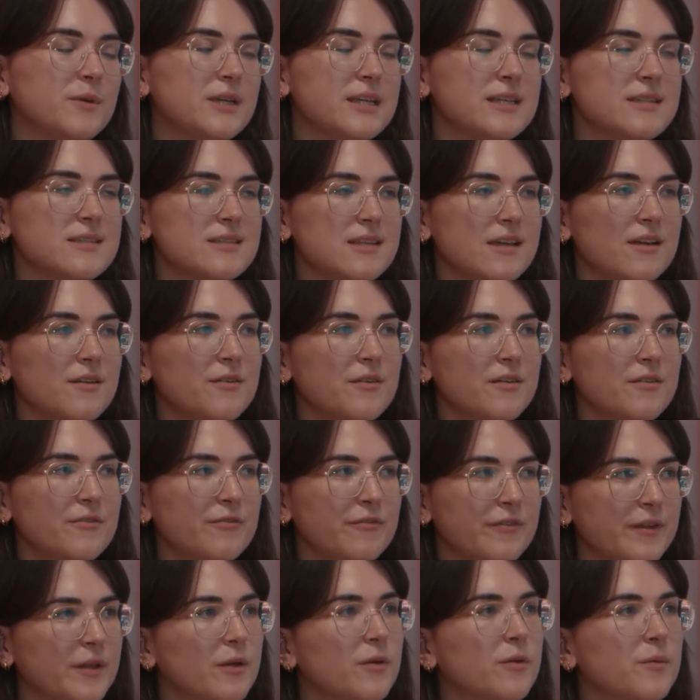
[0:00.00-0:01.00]
Is there a
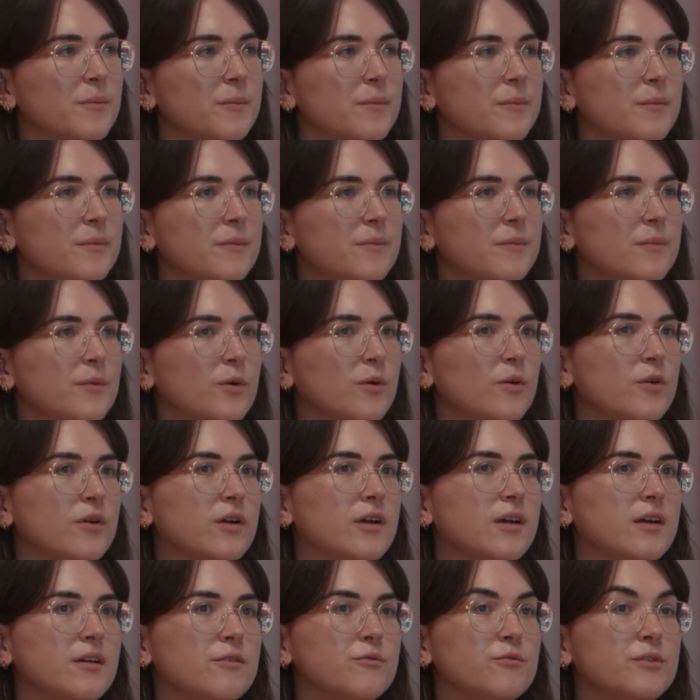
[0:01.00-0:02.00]
film or
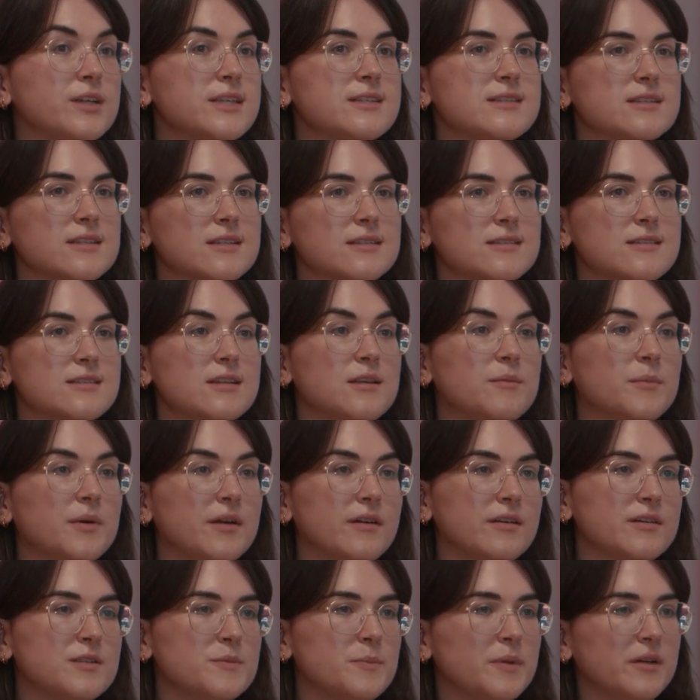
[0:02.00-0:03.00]
a recent cinema
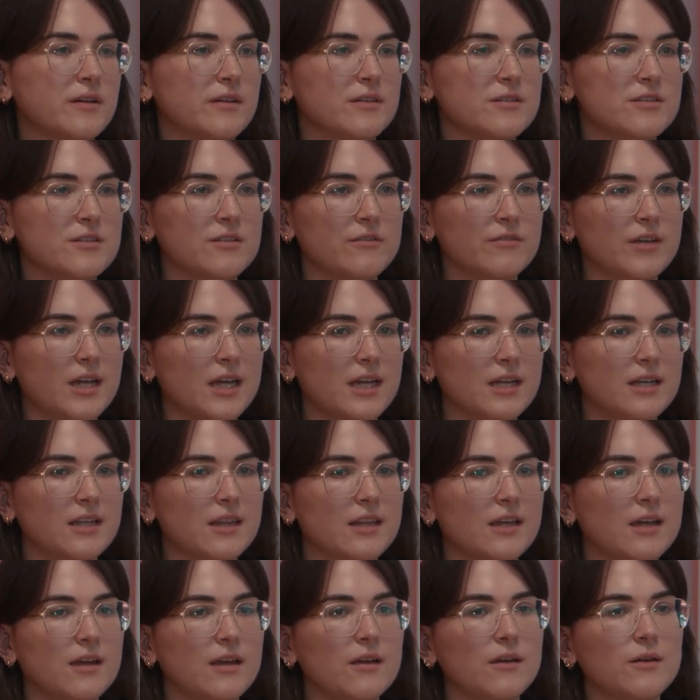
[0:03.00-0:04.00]
experience you've had
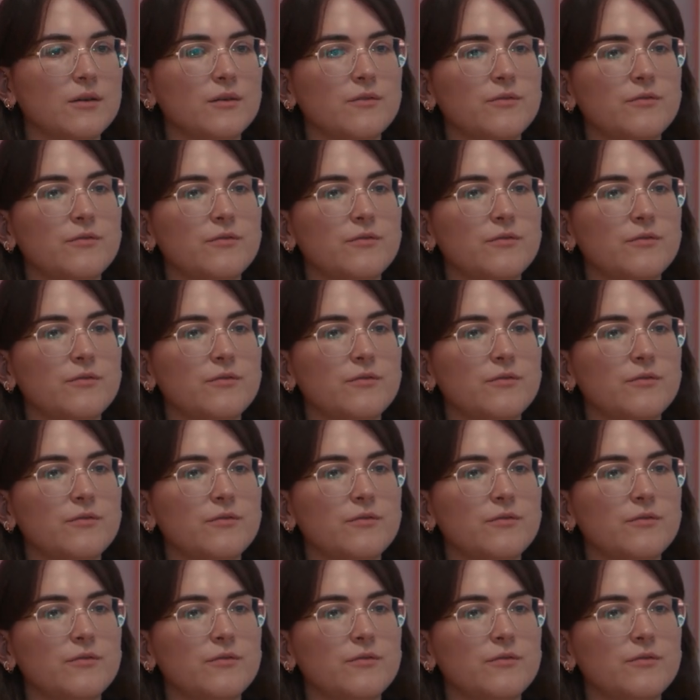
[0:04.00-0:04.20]
that